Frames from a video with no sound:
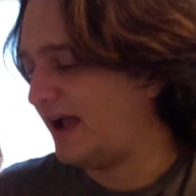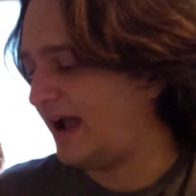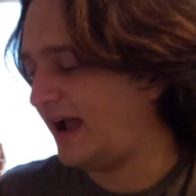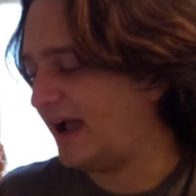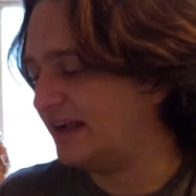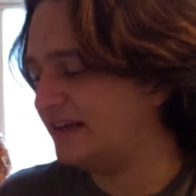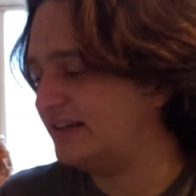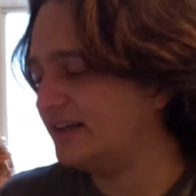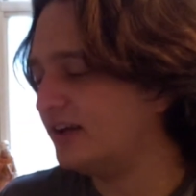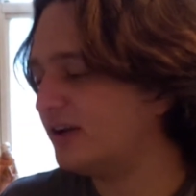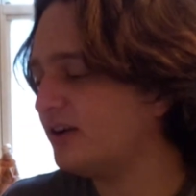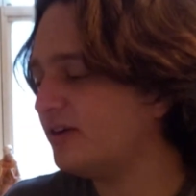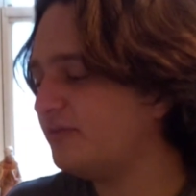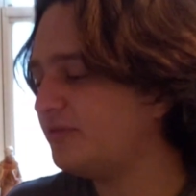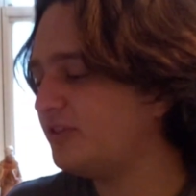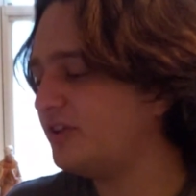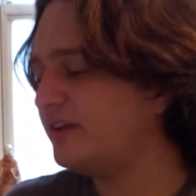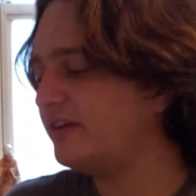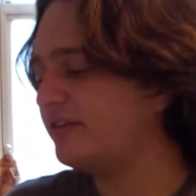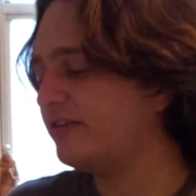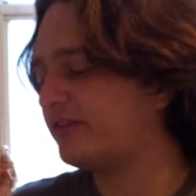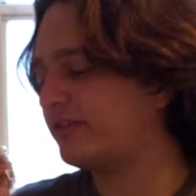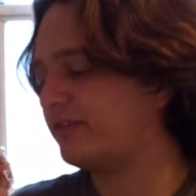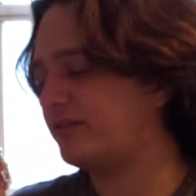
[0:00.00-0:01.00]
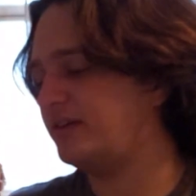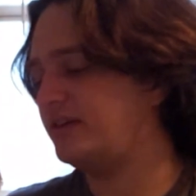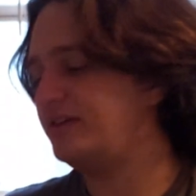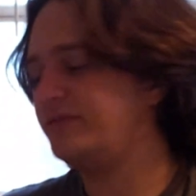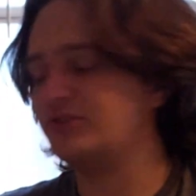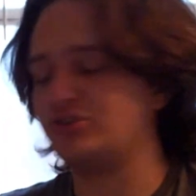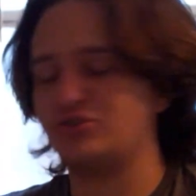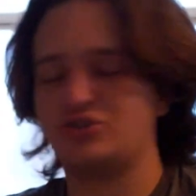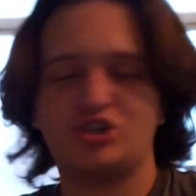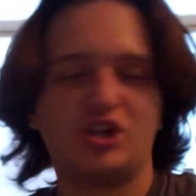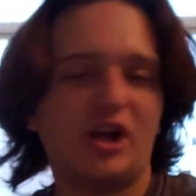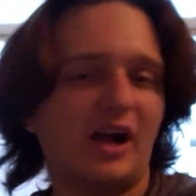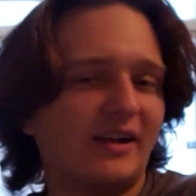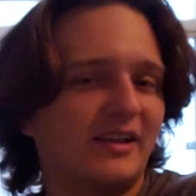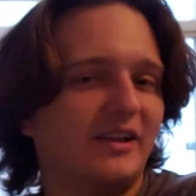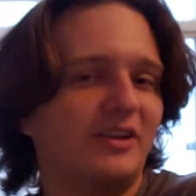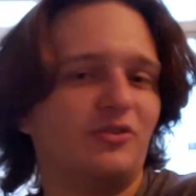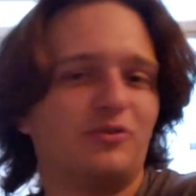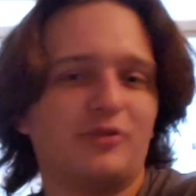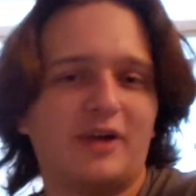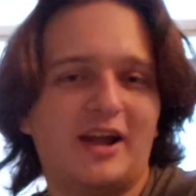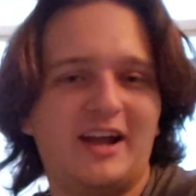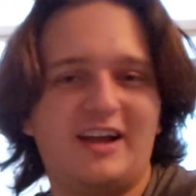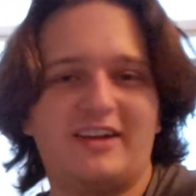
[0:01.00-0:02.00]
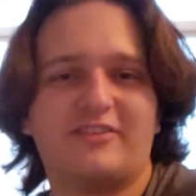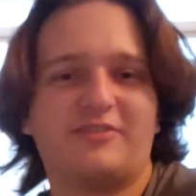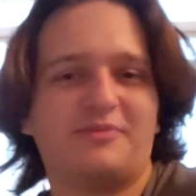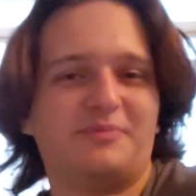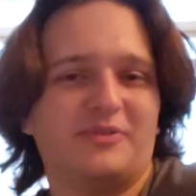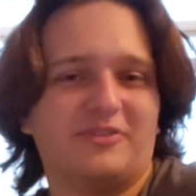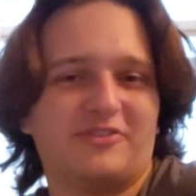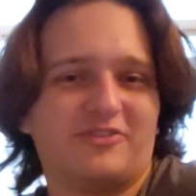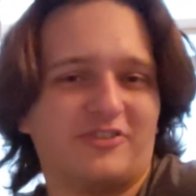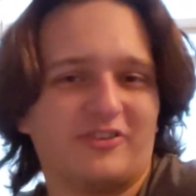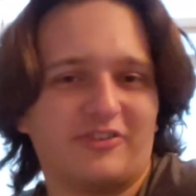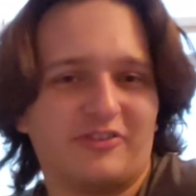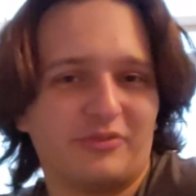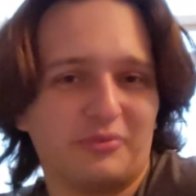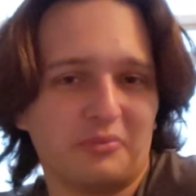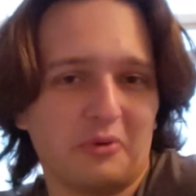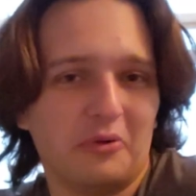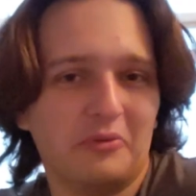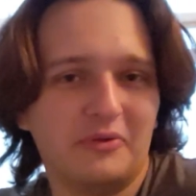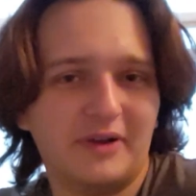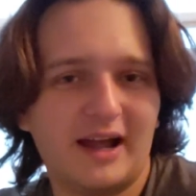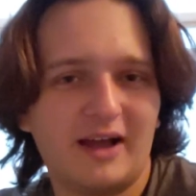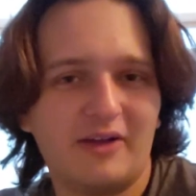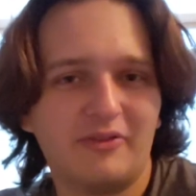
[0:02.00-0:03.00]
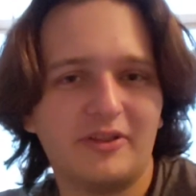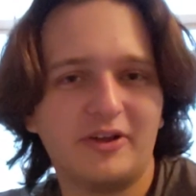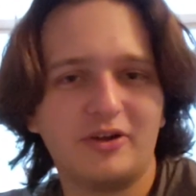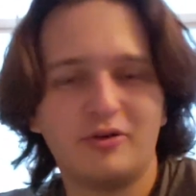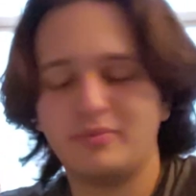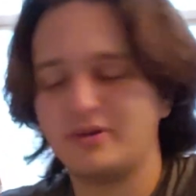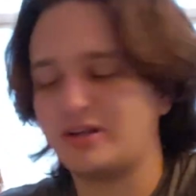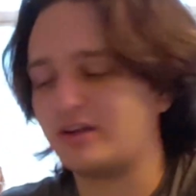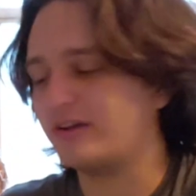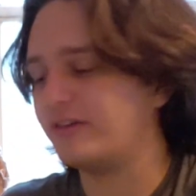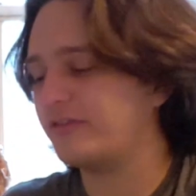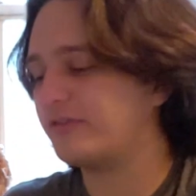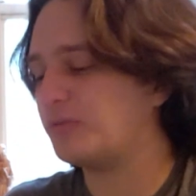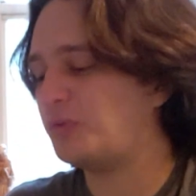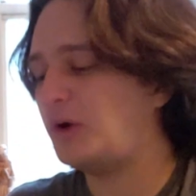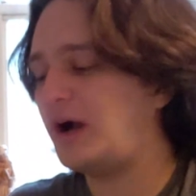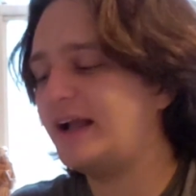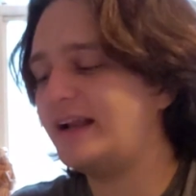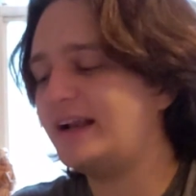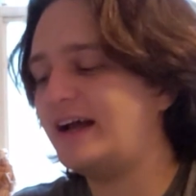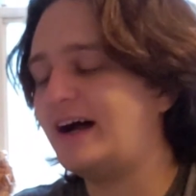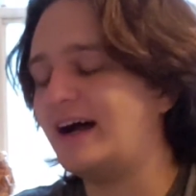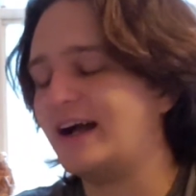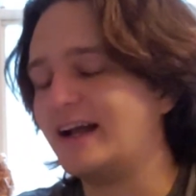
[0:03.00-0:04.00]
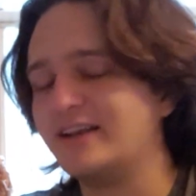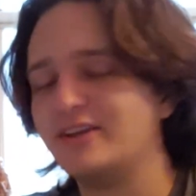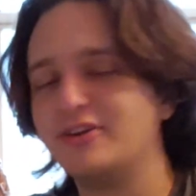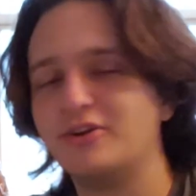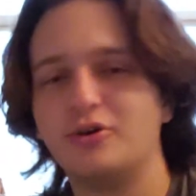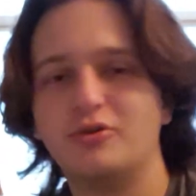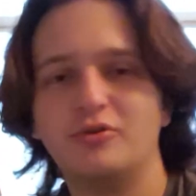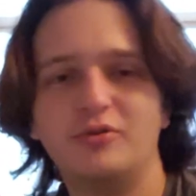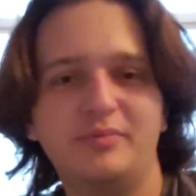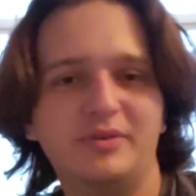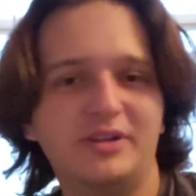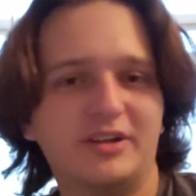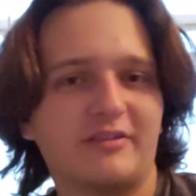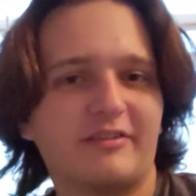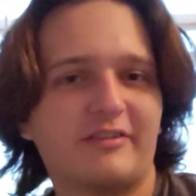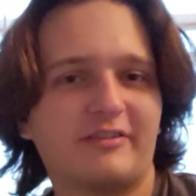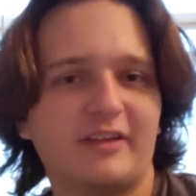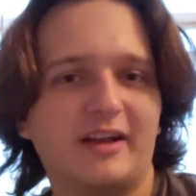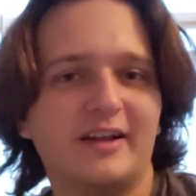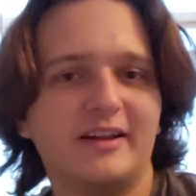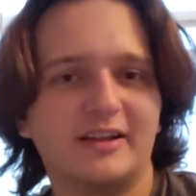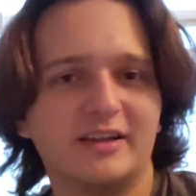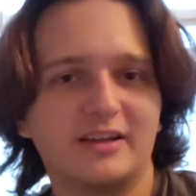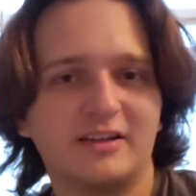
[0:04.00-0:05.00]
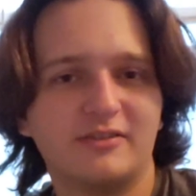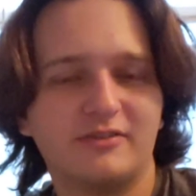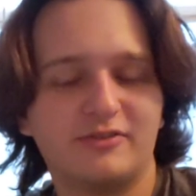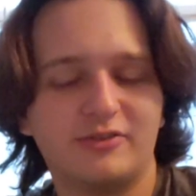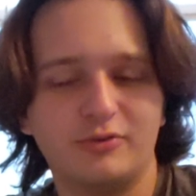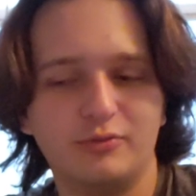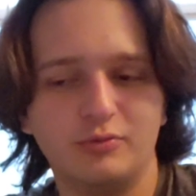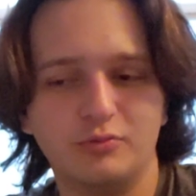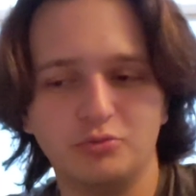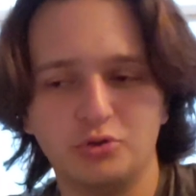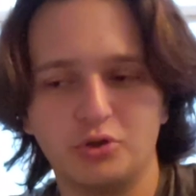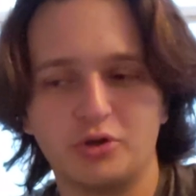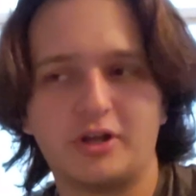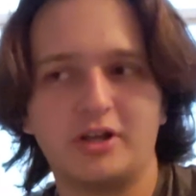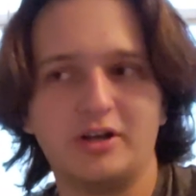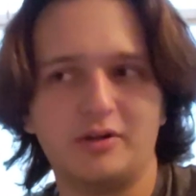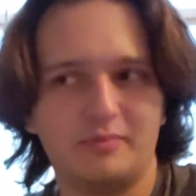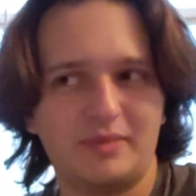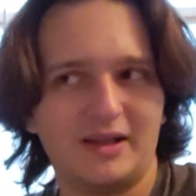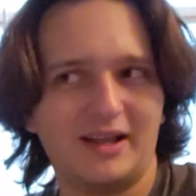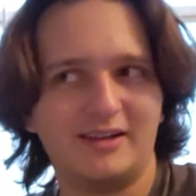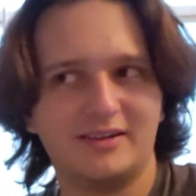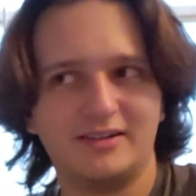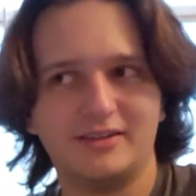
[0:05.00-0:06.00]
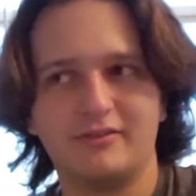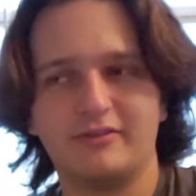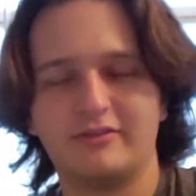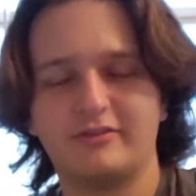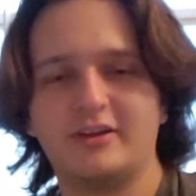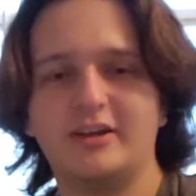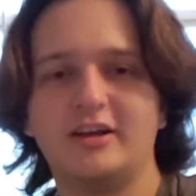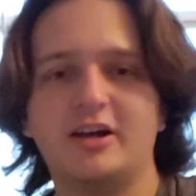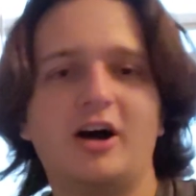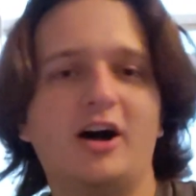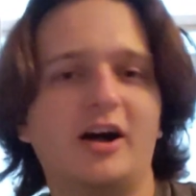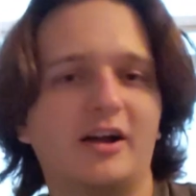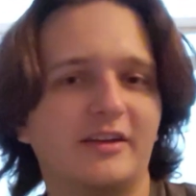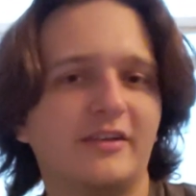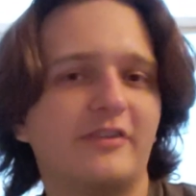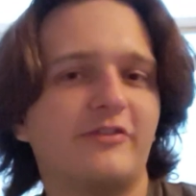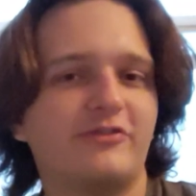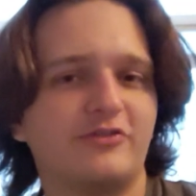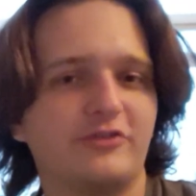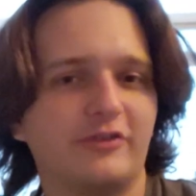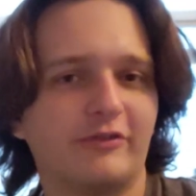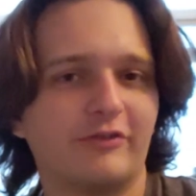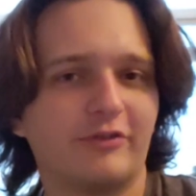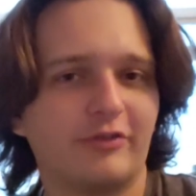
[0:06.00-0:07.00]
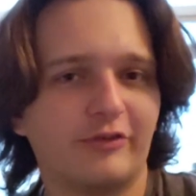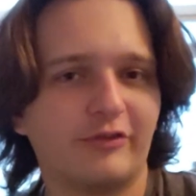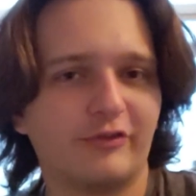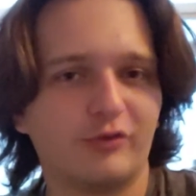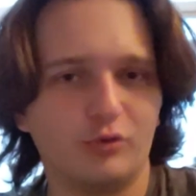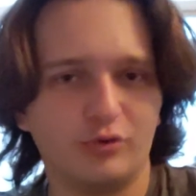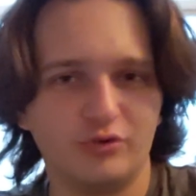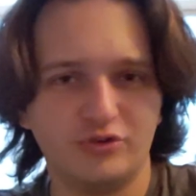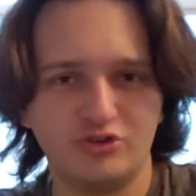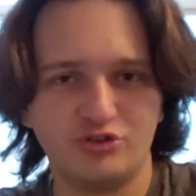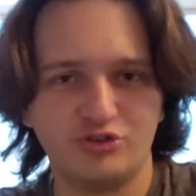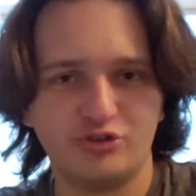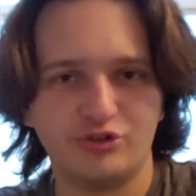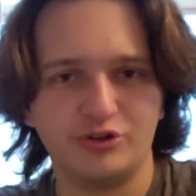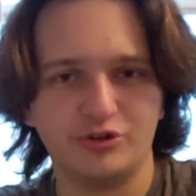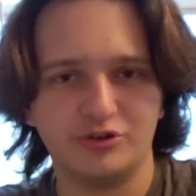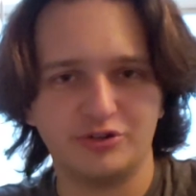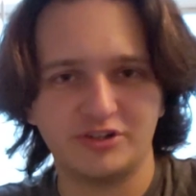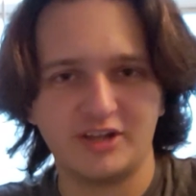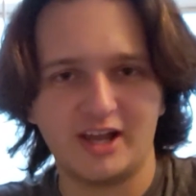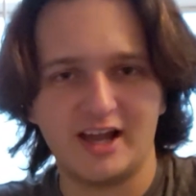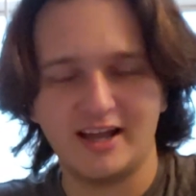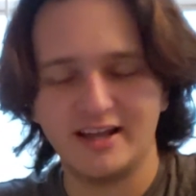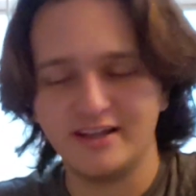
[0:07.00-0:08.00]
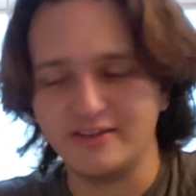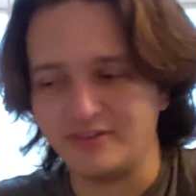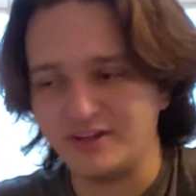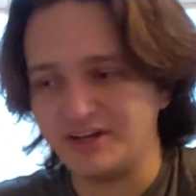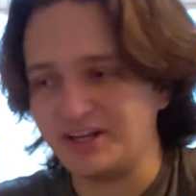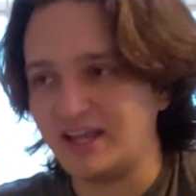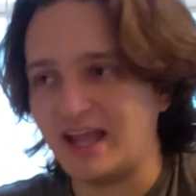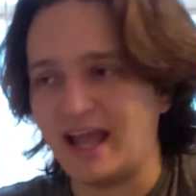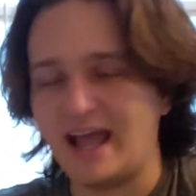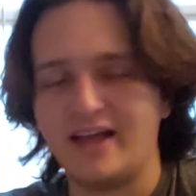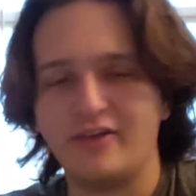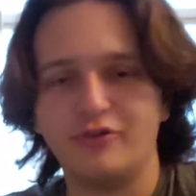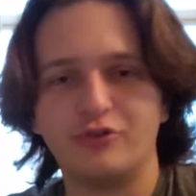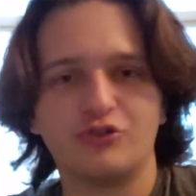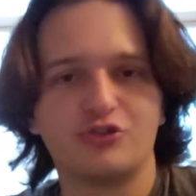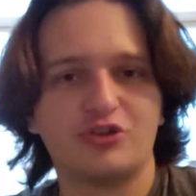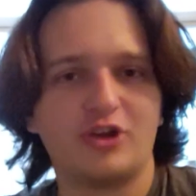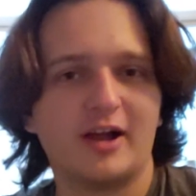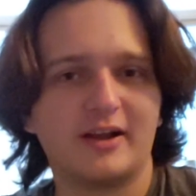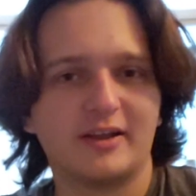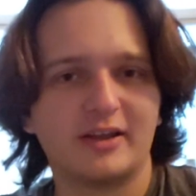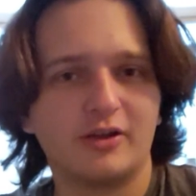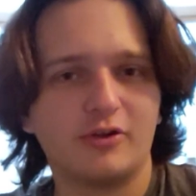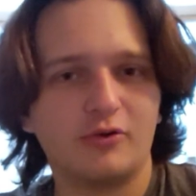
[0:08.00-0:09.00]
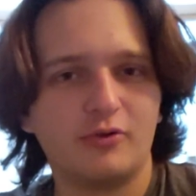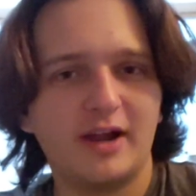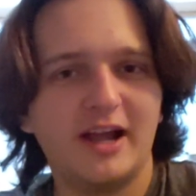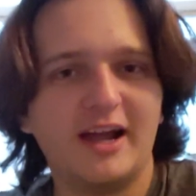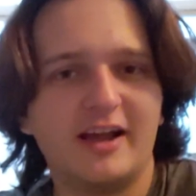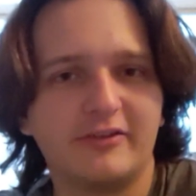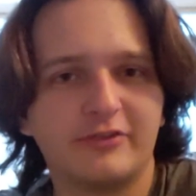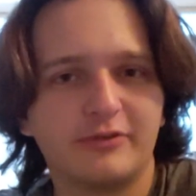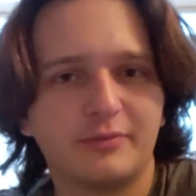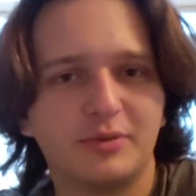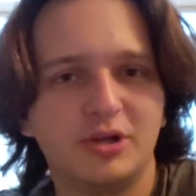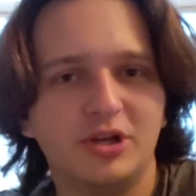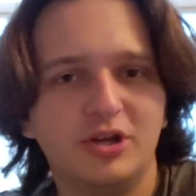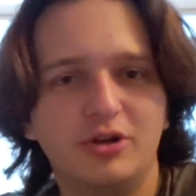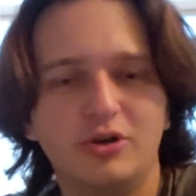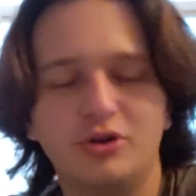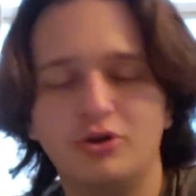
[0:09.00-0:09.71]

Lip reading: And none of these, even Shocking Grasp is just thrown down there because why not? You know, it'd be exciting to look at a bandit and say, he's just the sword and shield guy, and then he has Shocking Grasp.